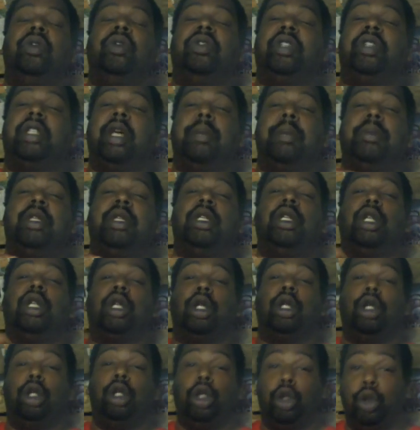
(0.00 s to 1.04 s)
something to
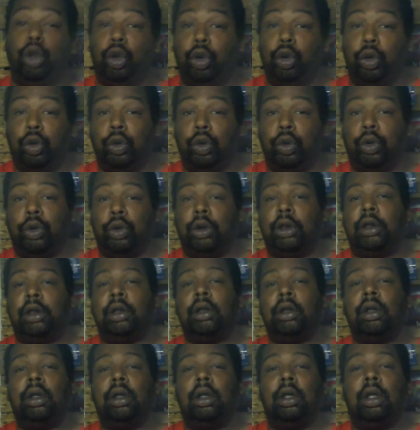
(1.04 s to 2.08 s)
lose